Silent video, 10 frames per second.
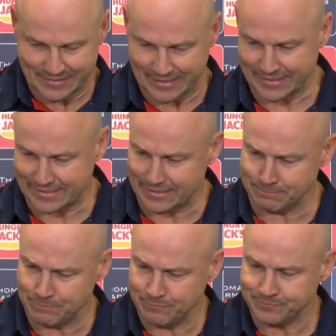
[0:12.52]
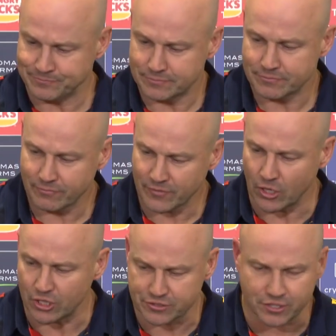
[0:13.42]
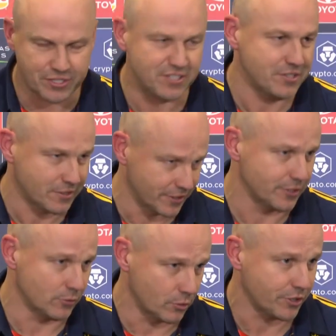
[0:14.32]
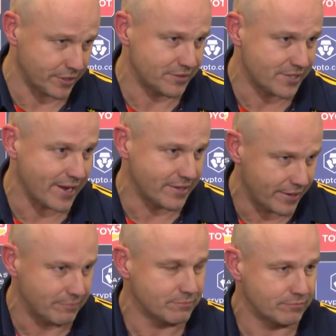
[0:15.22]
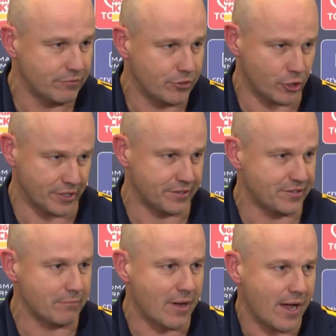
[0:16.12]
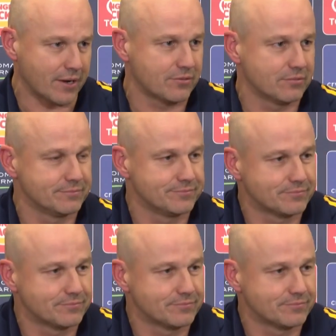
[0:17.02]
Um, statistically, you look at it and say, yeah, 30 intercept marks.